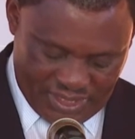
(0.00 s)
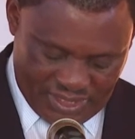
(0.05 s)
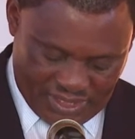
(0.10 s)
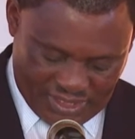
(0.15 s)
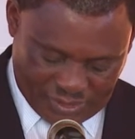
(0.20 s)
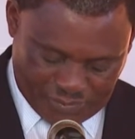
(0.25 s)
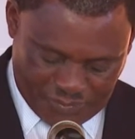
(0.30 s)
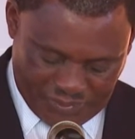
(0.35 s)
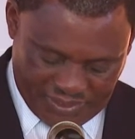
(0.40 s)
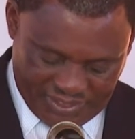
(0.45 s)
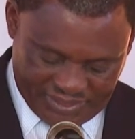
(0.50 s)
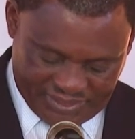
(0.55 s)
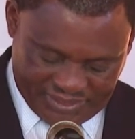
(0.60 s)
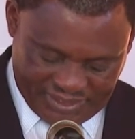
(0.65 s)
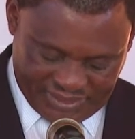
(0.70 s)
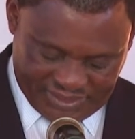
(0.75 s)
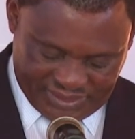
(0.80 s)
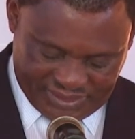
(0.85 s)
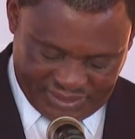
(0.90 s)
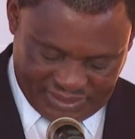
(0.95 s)
has placed
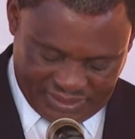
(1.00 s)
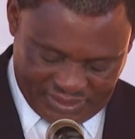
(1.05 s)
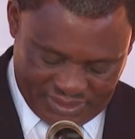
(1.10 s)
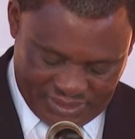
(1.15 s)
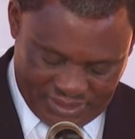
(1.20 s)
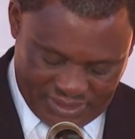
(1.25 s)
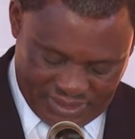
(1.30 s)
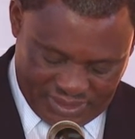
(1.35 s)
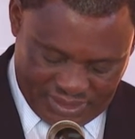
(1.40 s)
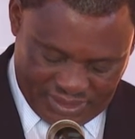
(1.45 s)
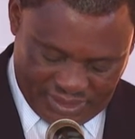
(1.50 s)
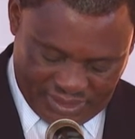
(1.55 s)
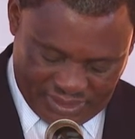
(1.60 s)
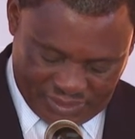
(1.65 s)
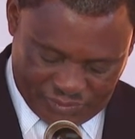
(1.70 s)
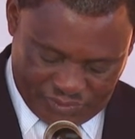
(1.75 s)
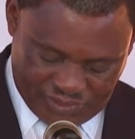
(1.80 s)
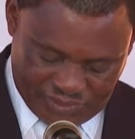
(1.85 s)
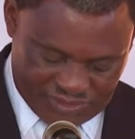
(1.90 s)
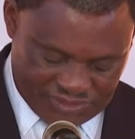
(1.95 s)
us
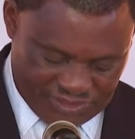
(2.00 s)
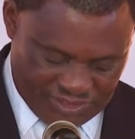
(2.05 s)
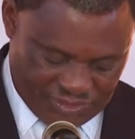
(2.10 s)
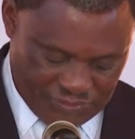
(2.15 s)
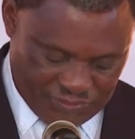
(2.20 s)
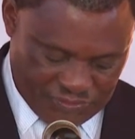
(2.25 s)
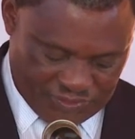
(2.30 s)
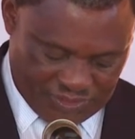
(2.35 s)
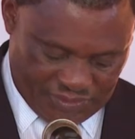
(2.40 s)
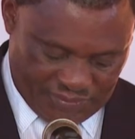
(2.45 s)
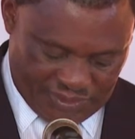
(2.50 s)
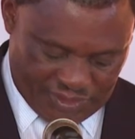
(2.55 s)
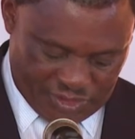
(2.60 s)
and to execute our